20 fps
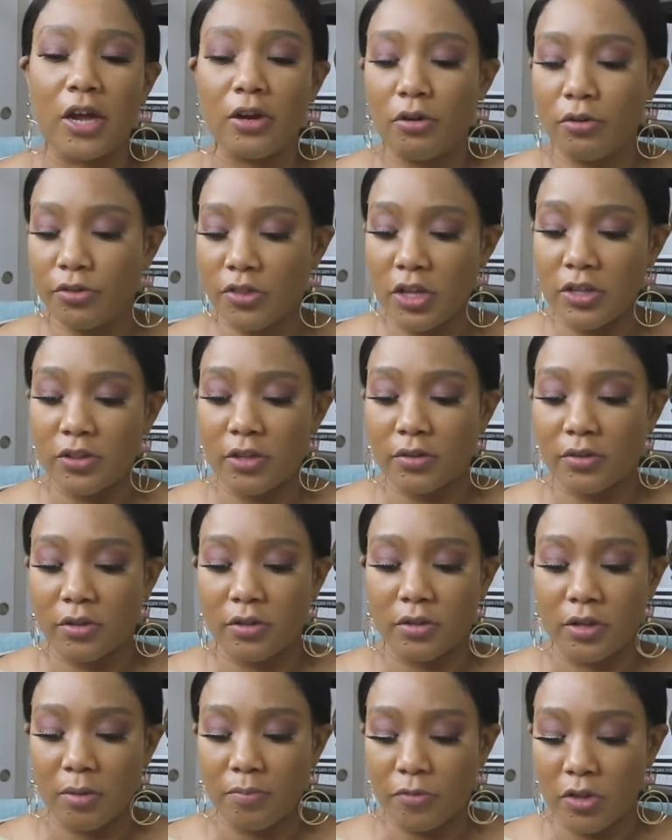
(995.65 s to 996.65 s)
I don't think this
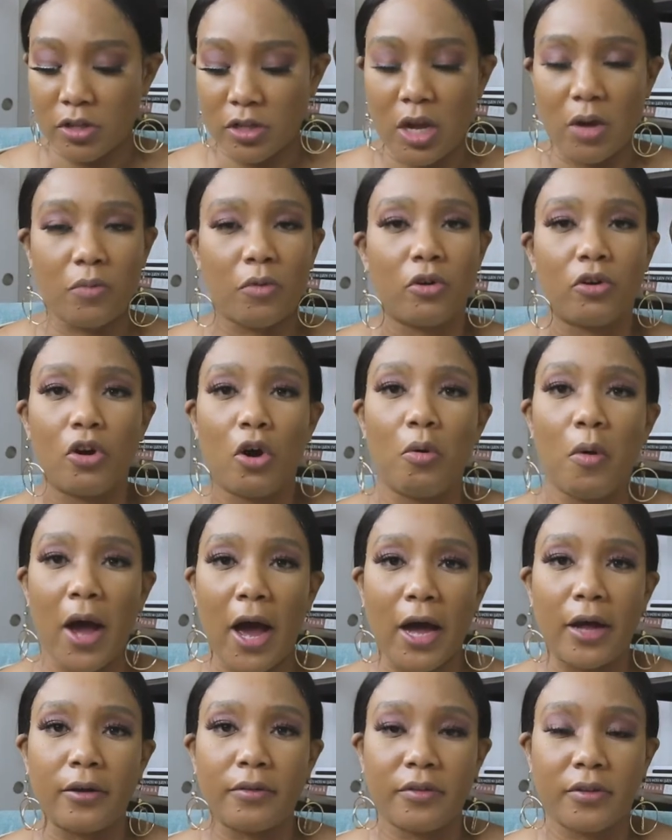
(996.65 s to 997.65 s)
is something that will go
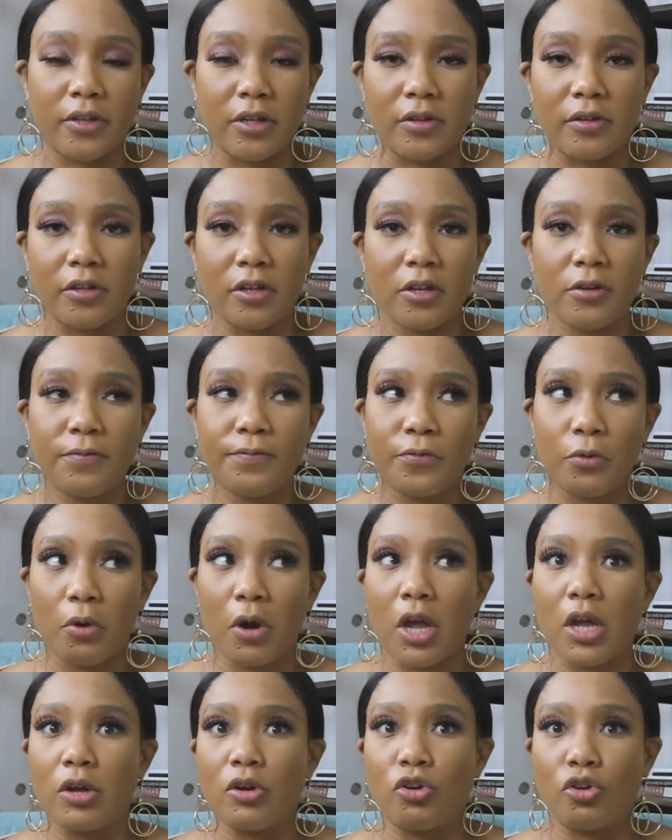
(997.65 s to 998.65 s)
out of season
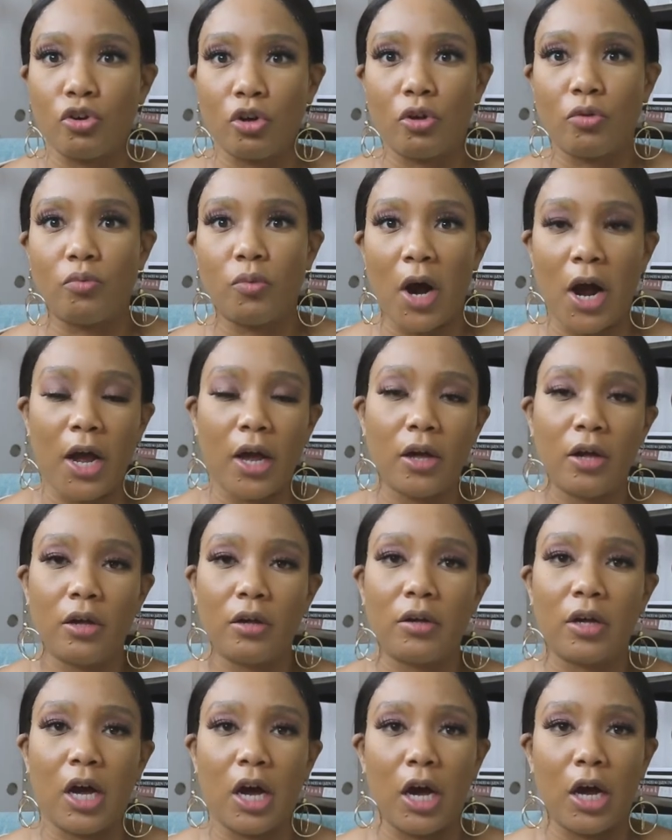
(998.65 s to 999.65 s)
for a good while.